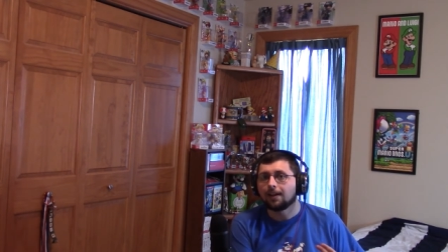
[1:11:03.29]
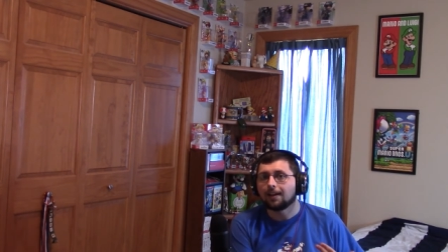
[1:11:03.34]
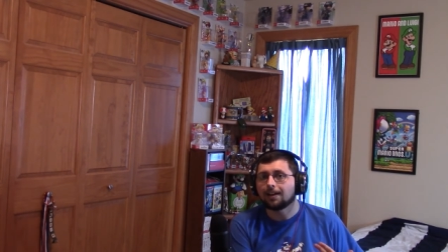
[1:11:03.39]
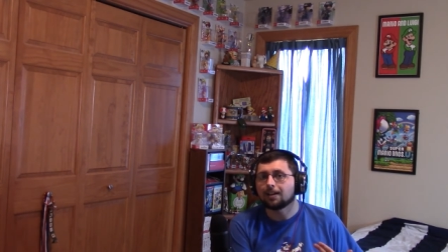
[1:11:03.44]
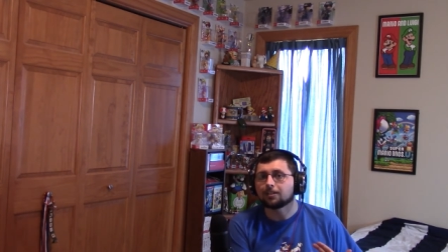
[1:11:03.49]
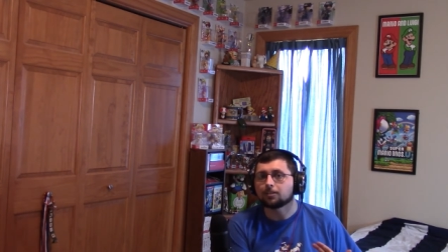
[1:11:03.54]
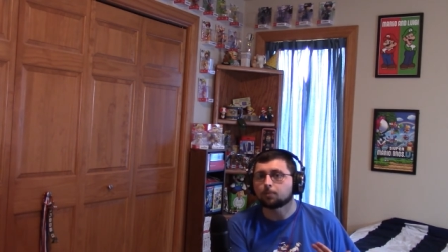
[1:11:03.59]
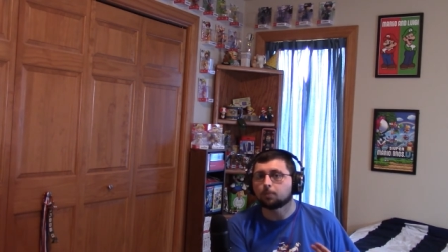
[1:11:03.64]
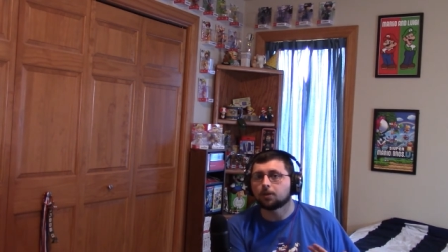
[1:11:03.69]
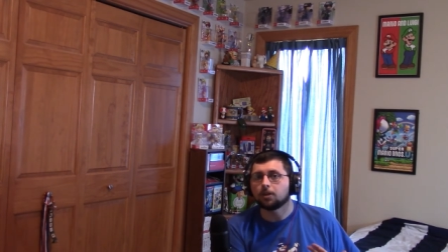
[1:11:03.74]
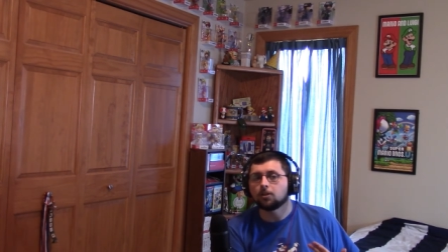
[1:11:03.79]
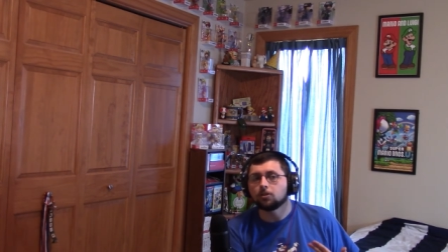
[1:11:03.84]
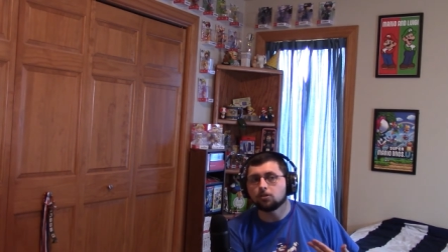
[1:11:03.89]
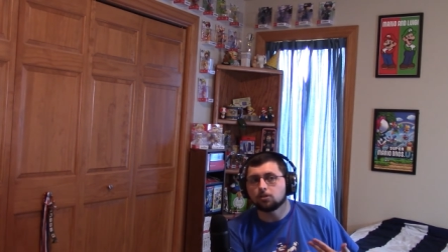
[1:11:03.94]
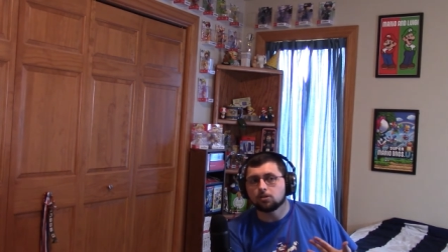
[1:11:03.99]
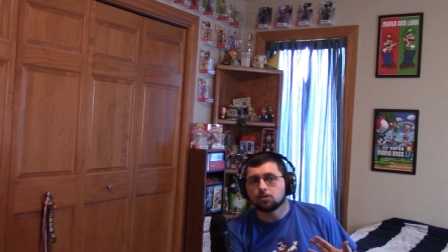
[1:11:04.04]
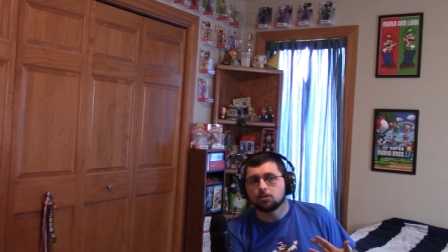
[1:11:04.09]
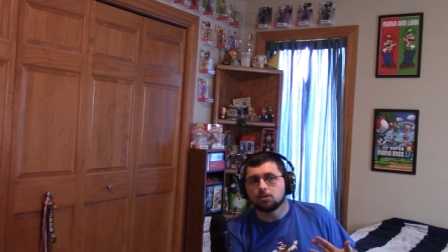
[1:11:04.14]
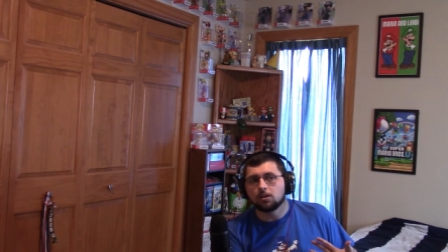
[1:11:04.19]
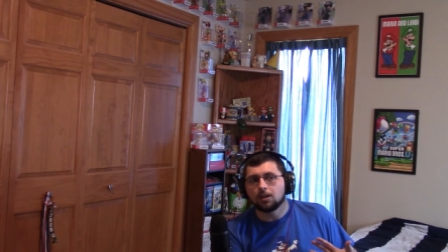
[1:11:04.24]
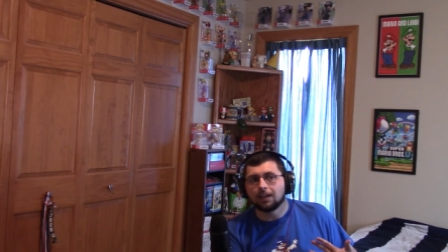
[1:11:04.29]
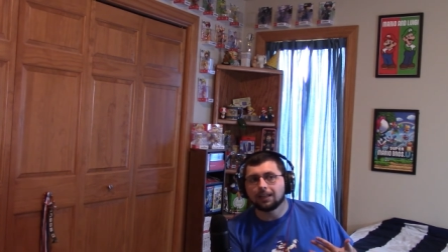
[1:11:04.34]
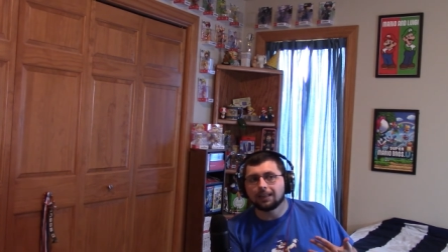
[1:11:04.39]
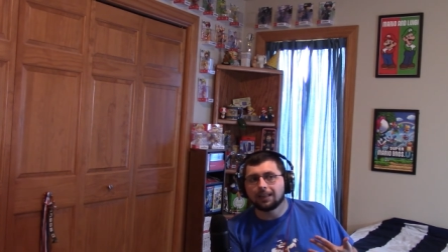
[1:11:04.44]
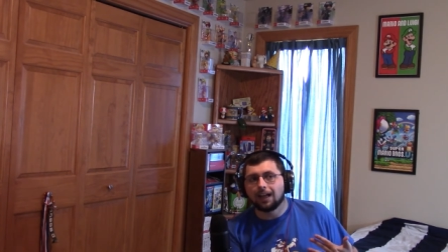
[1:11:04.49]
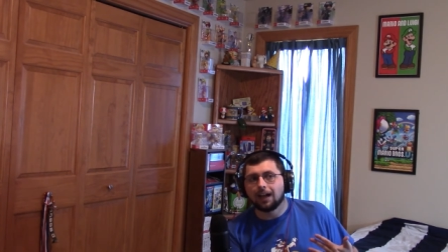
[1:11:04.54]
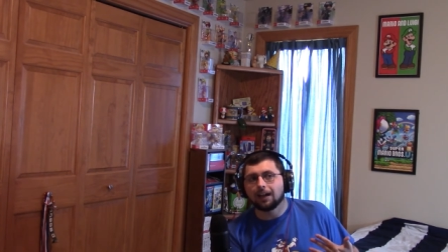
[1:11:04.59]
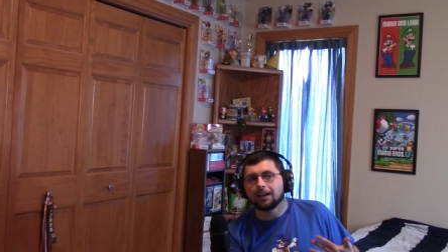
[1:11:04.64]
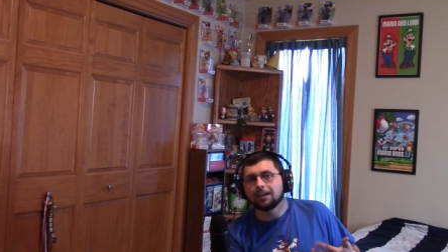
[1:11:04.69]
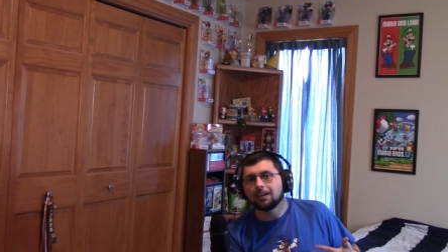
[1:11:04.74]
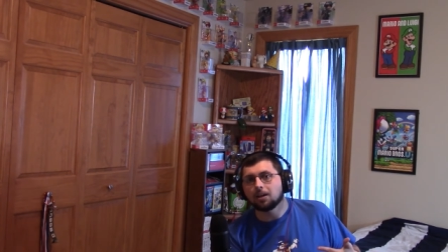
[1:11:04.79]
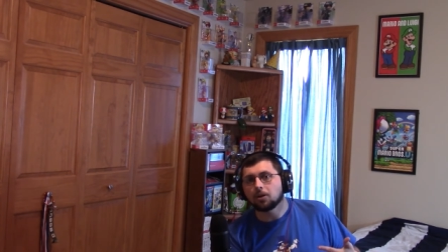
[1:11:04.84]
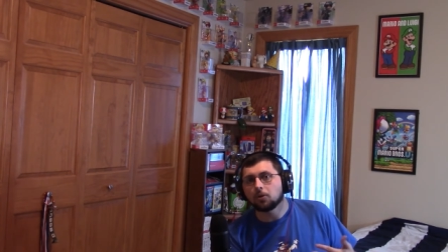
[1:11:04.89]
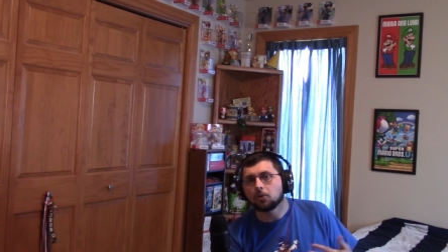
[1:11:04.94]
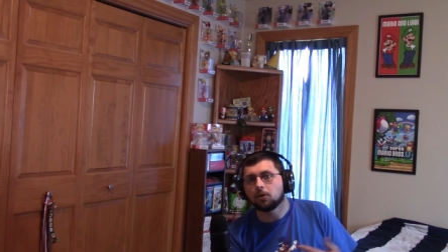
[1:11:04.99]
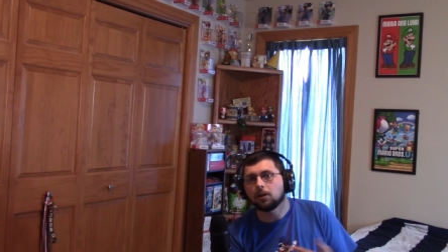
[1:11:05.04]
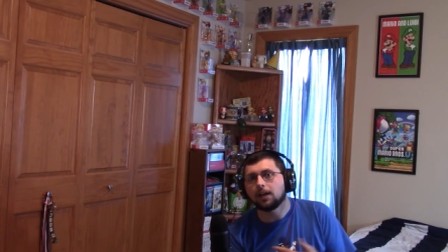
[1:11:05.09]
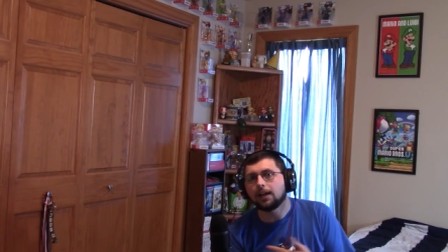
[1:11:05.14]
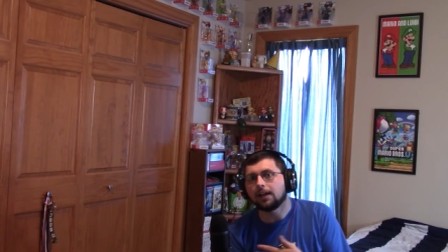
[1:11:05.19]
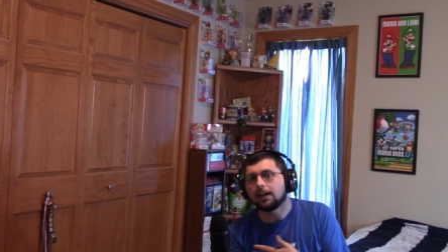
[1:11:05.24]
as opposed to
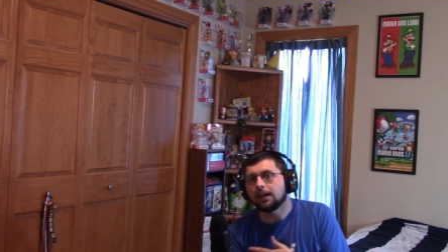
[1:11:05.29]
unlocking